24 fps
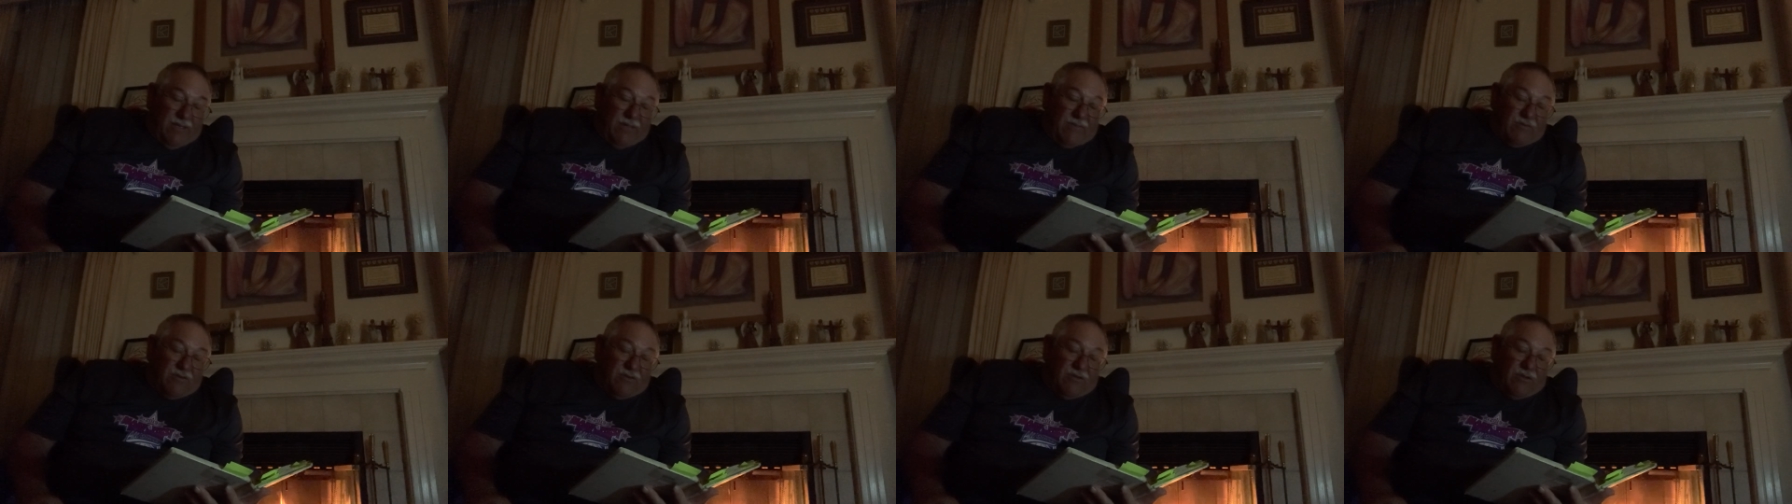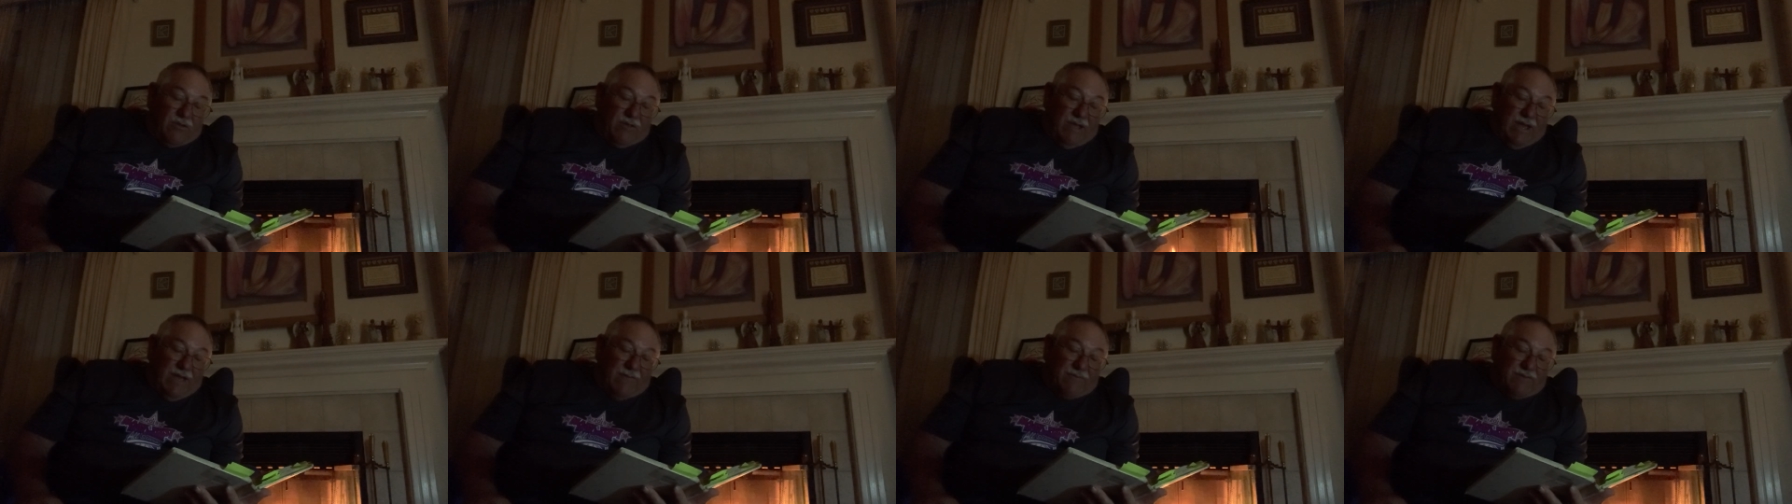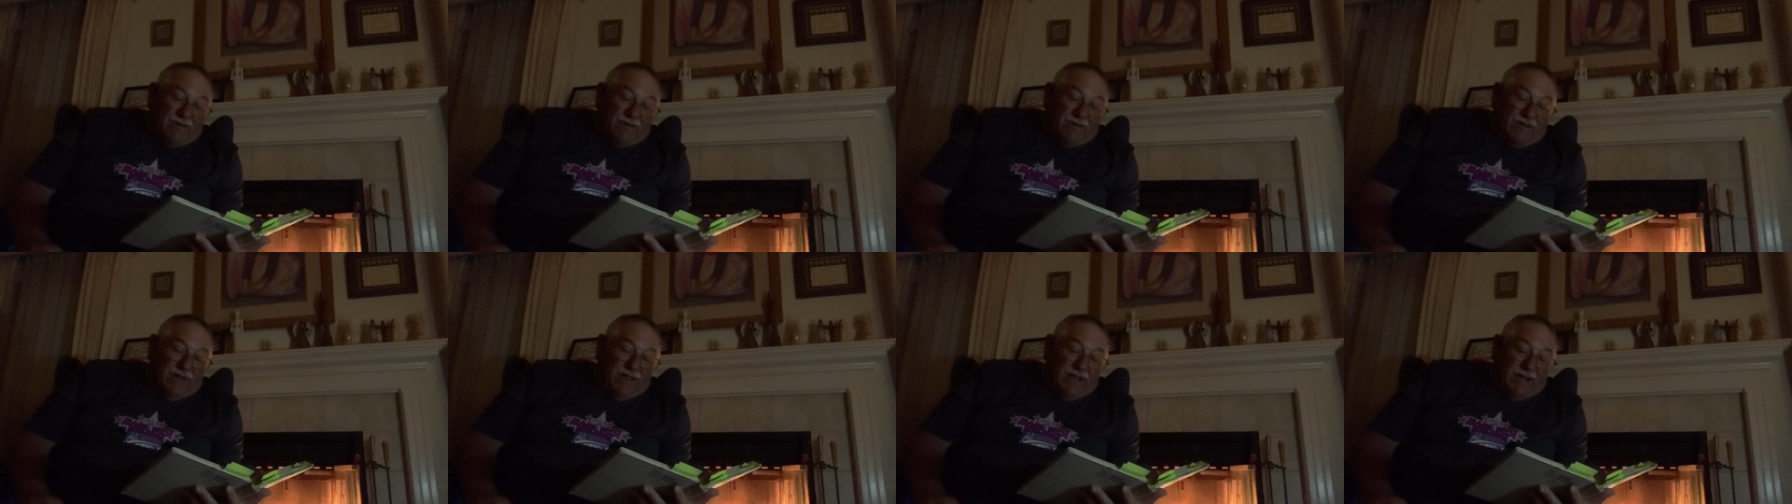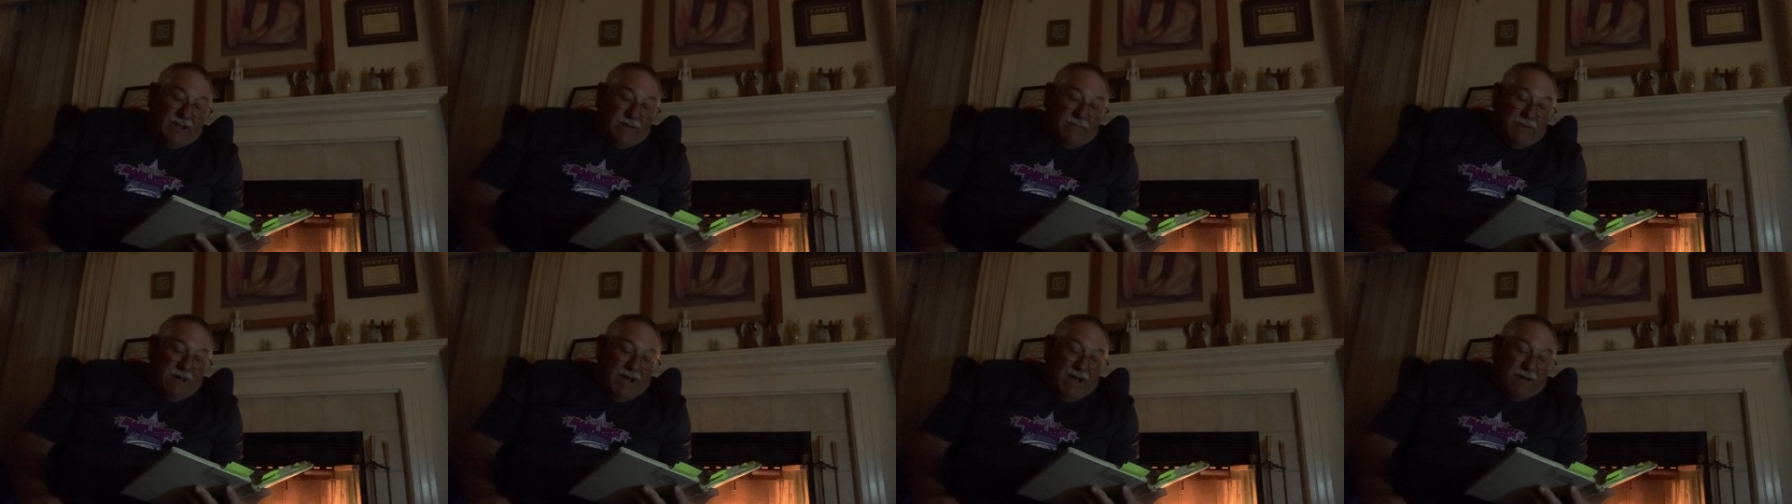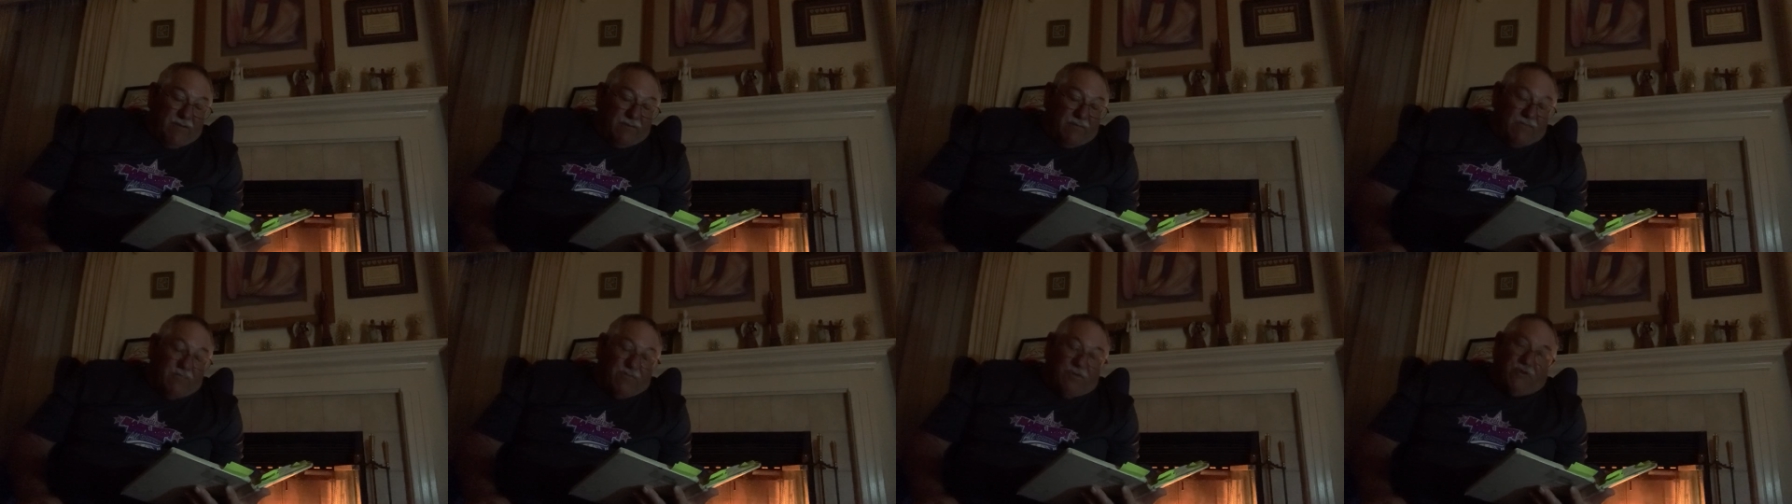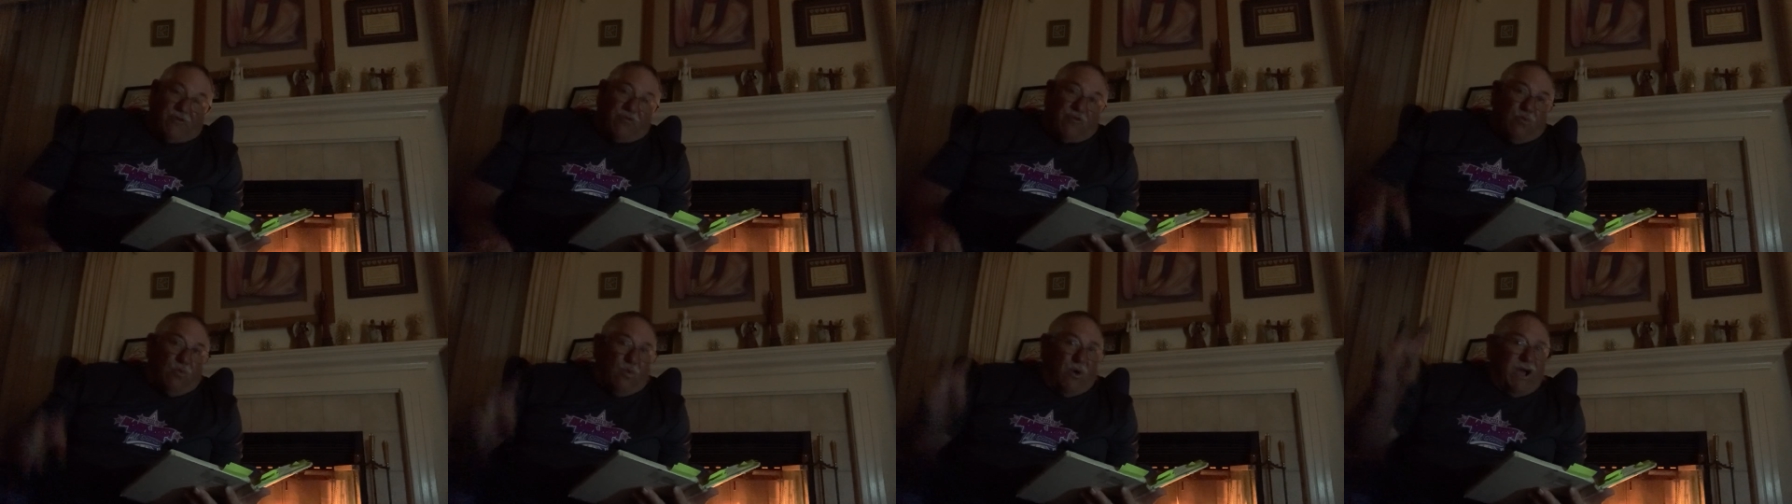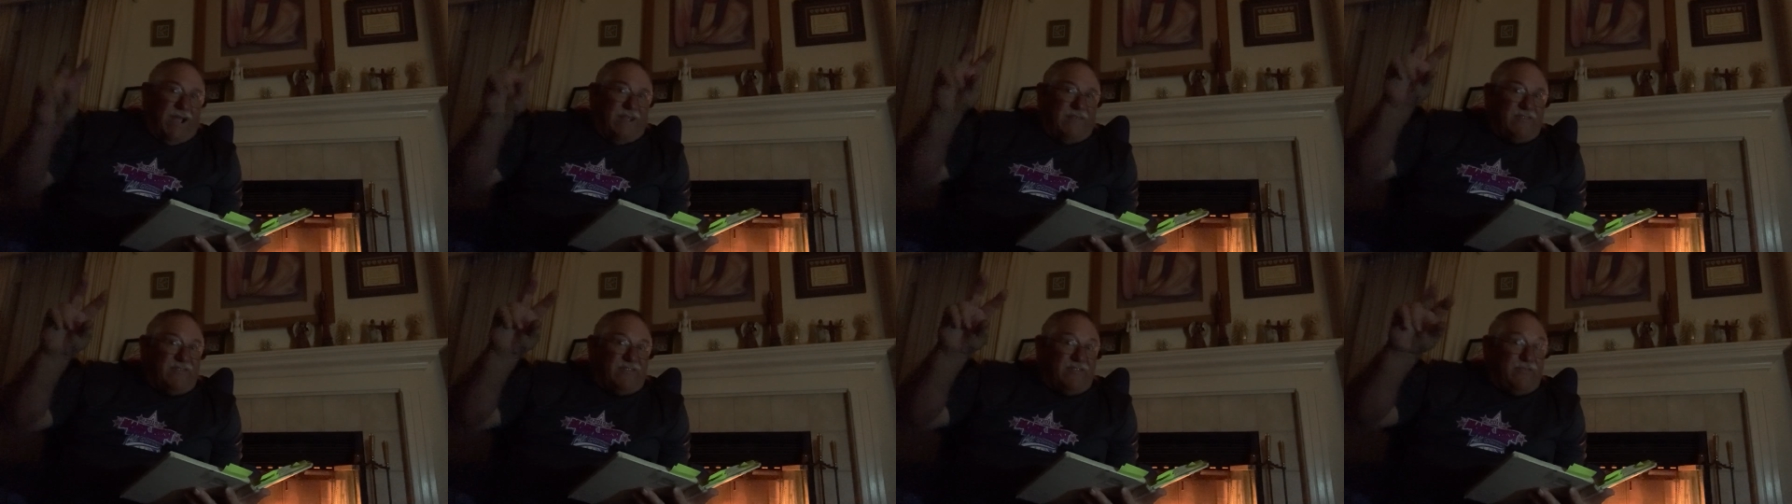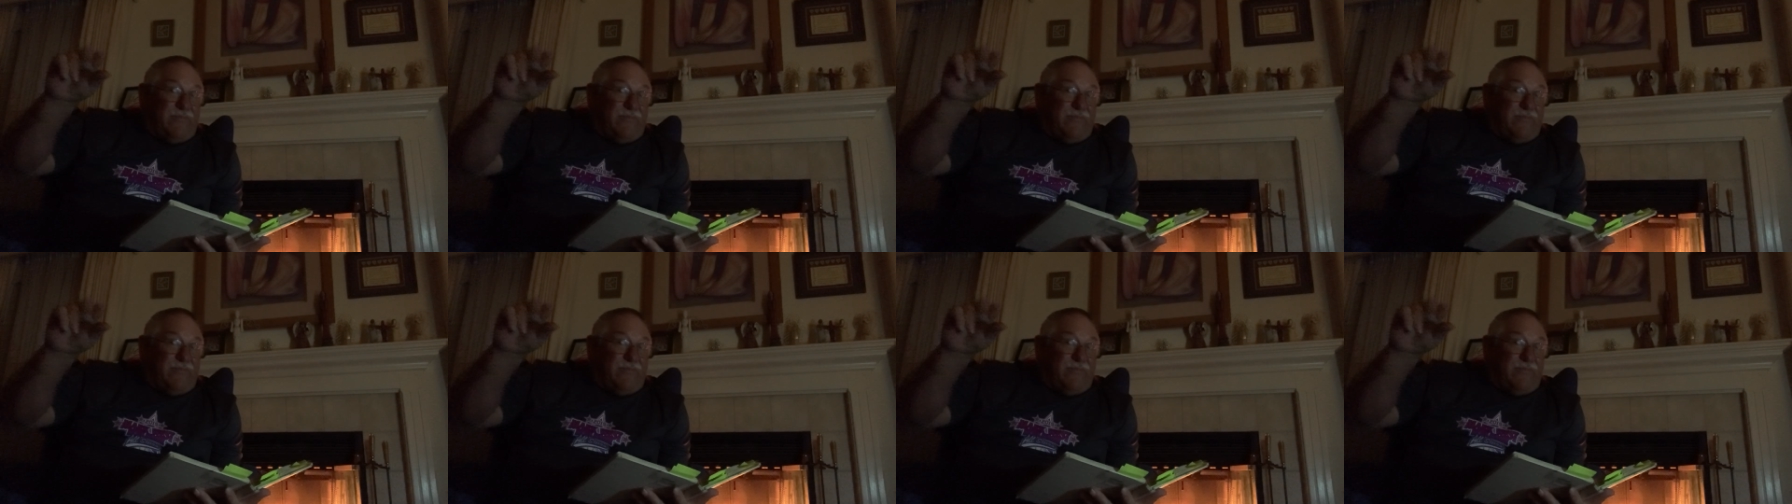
So you'll have to take him out for twice